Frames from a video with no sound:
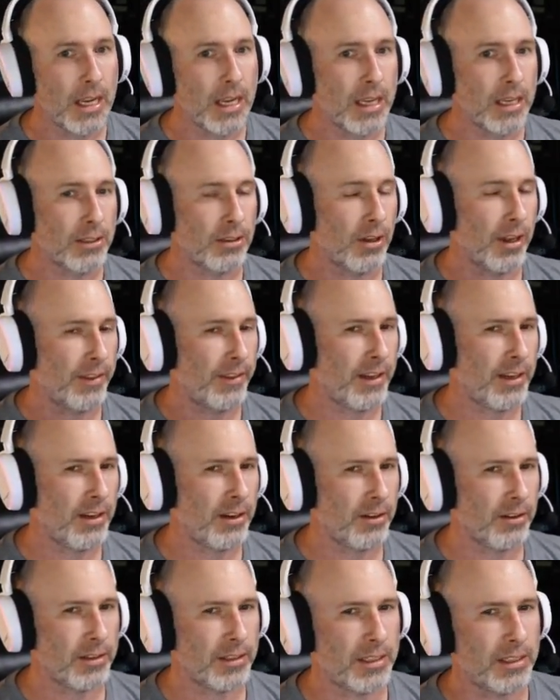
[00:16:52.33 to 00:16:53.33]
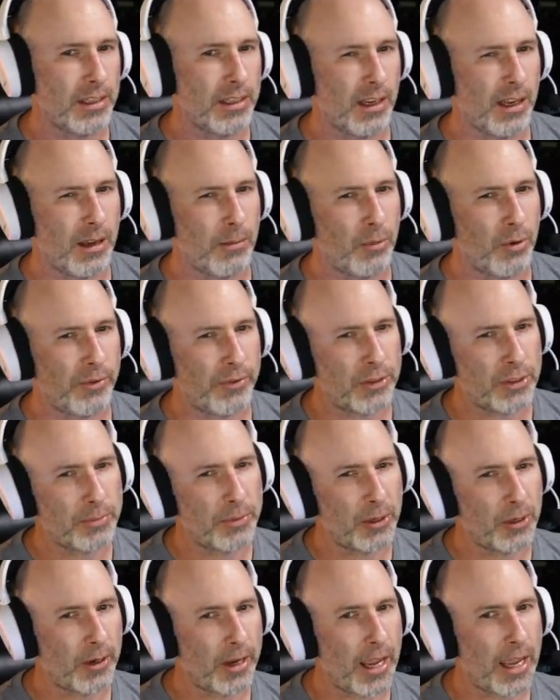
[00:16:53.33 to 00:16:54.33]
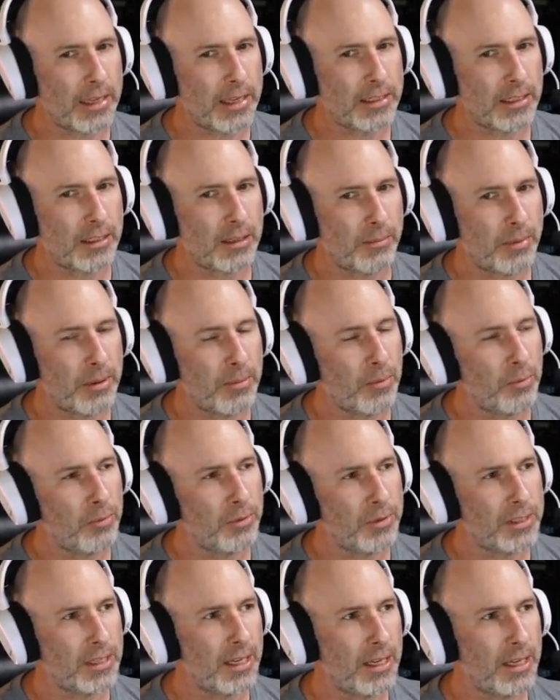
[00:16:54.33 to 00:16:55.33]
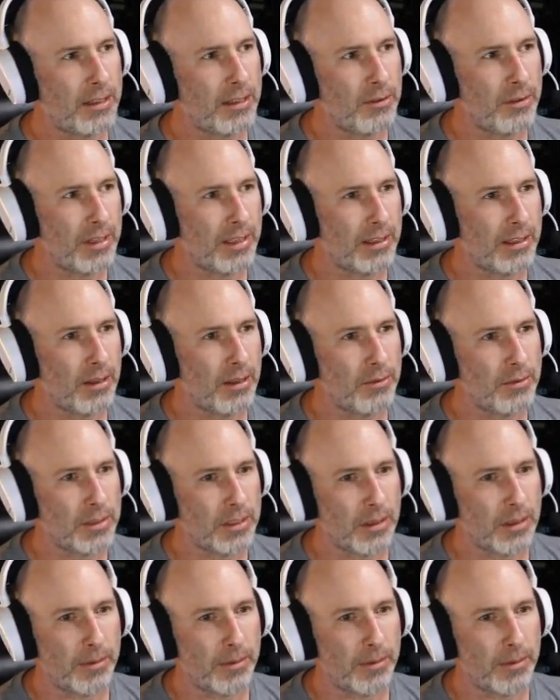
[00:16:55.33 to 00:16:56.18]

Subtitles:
So I think you're going to see it a lot more for spell casting that people will take to get those